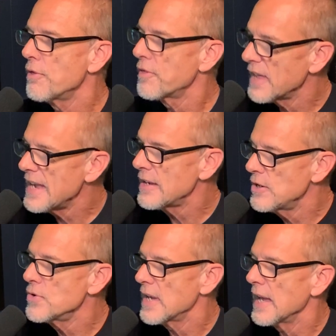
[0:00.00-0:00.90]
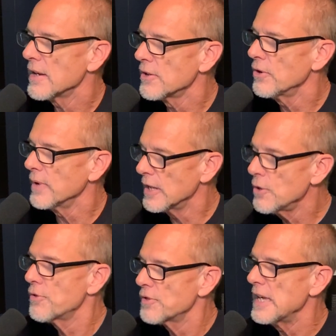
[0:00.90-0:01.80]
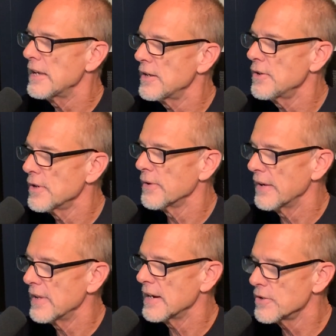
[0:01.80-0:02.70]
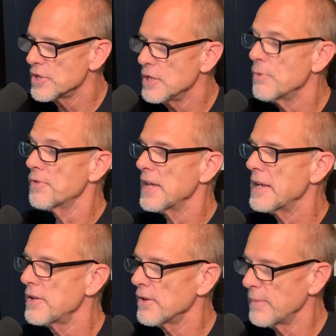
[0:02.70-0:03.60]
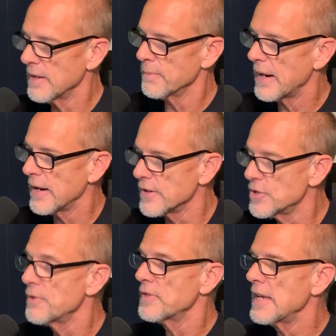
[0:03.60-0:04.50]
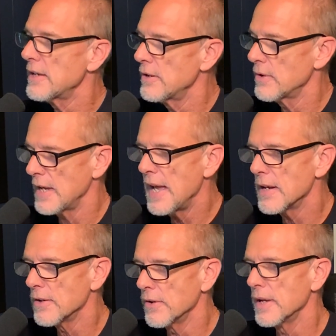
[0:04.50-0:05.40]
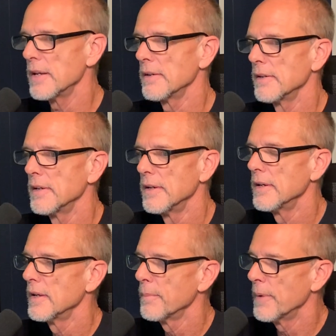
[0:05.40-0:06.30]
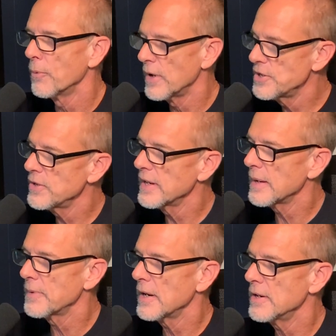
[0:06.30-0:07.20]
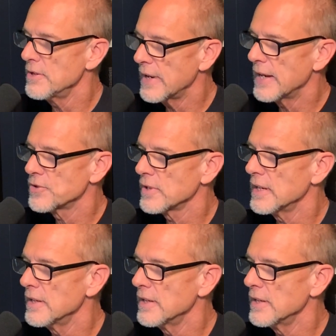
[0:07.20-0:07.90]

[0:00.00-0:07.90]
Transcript: think you can't do it. You sure. think you don't have the energy. You think you'll be embarrassed. You think you can't do it. But once you get up there and you actually